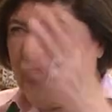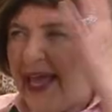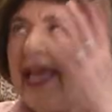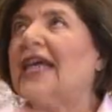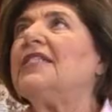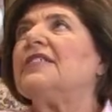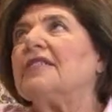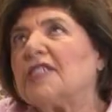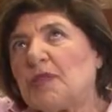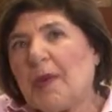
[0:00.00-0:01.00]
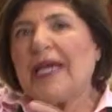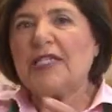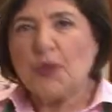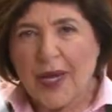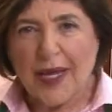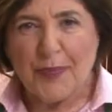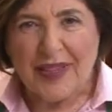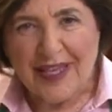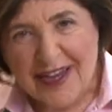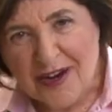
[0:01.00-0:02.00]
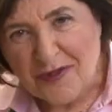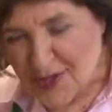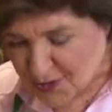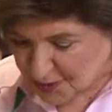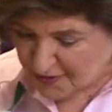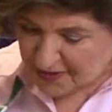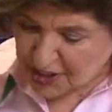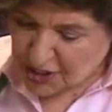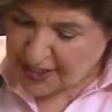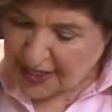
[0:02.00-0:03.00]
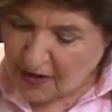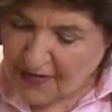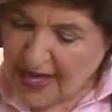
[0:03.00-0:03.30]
the heads and the spikes way up in the air, the swordfish itself.